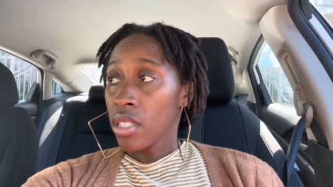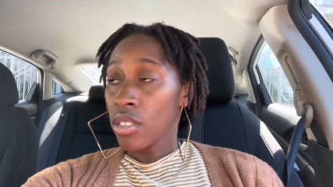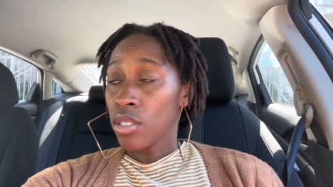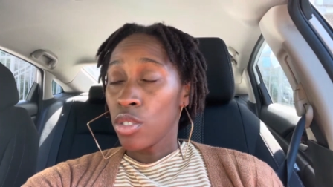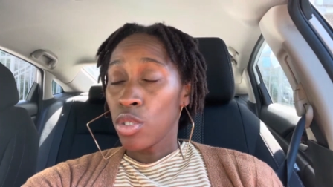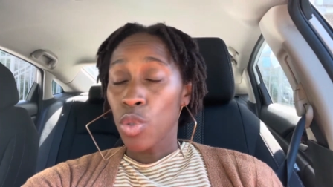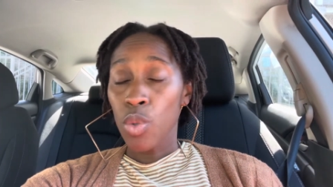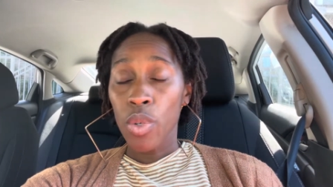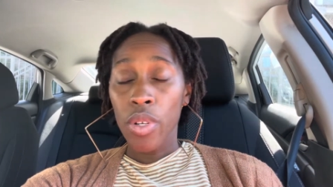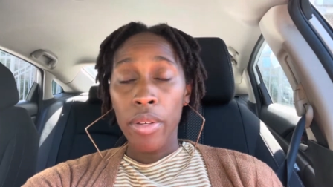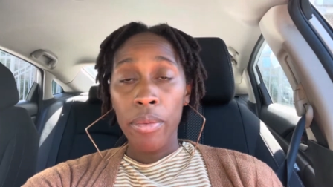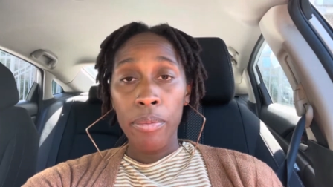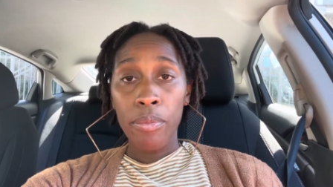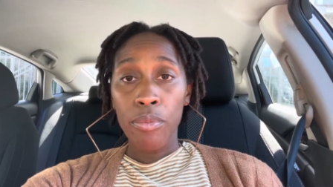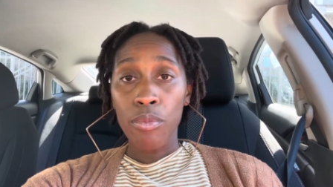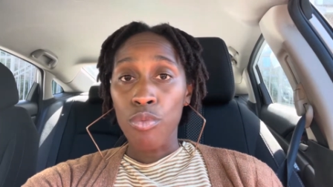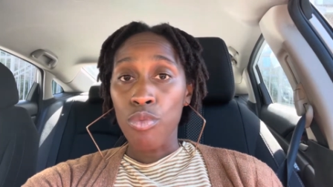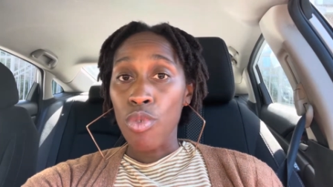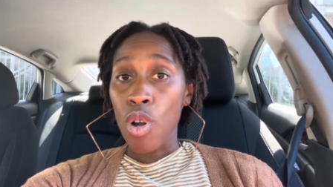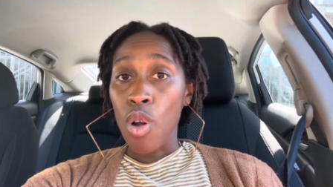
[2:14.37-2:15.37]
doing
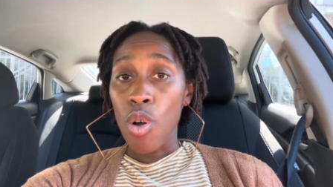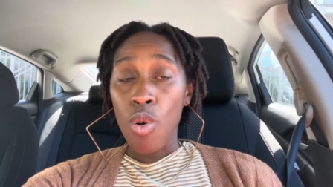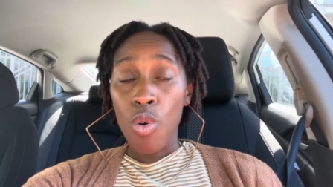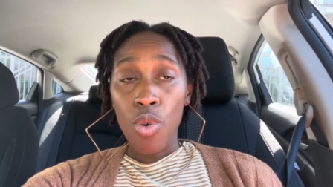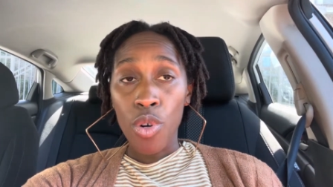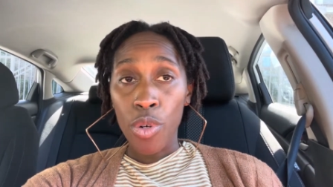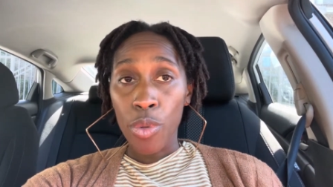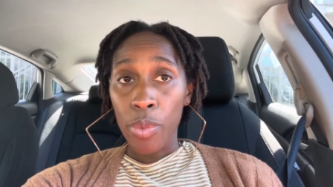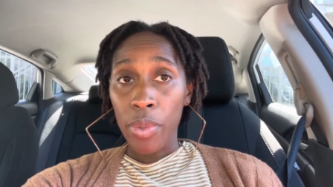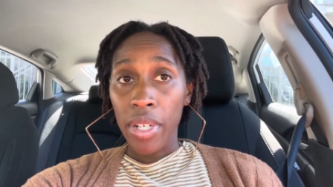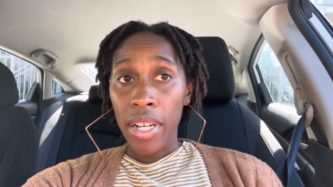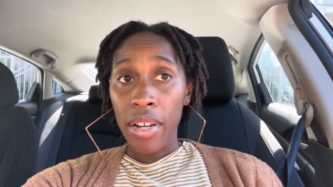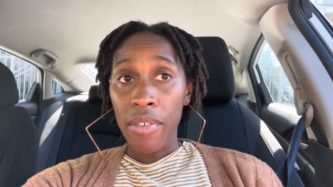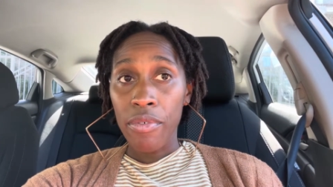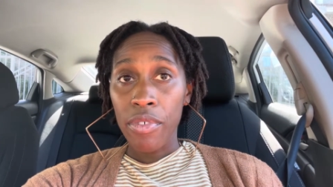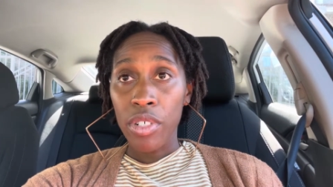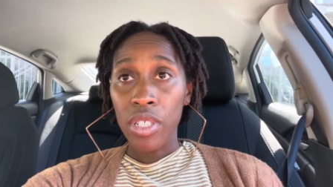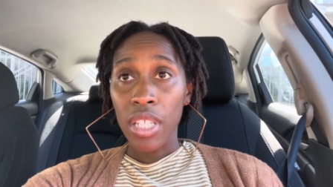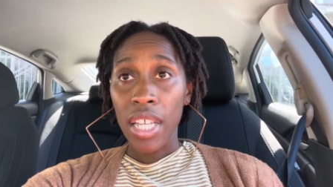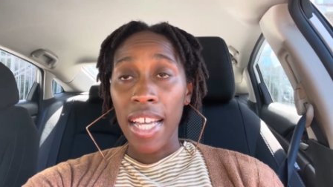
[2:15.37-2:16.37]
wrong or
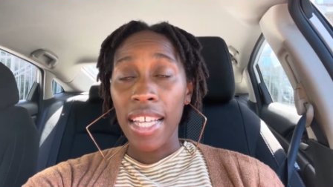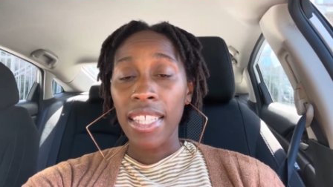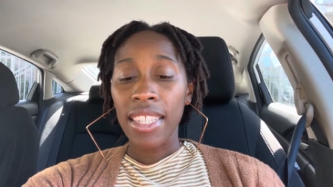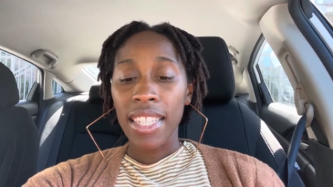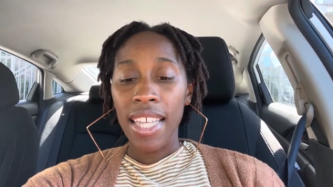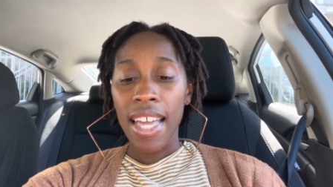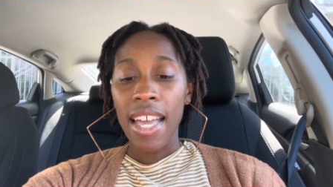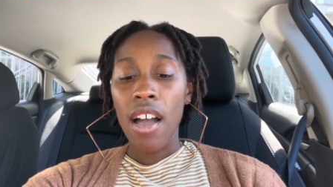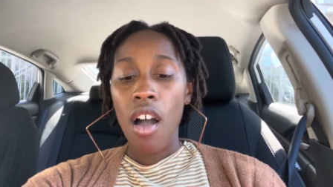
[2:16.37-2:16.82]
whatever like that